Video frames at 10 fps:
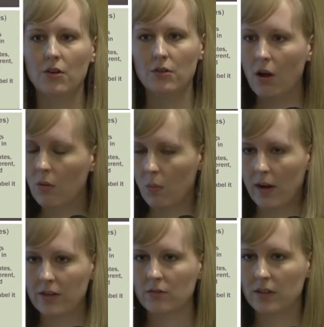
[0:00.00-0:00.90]
No,
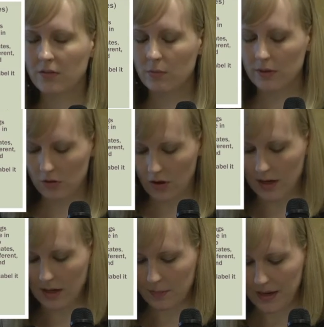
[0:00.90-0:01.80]
when you live with
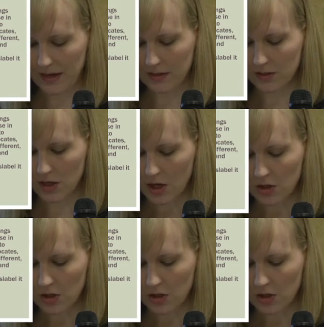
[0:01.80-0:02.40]
chronic pain,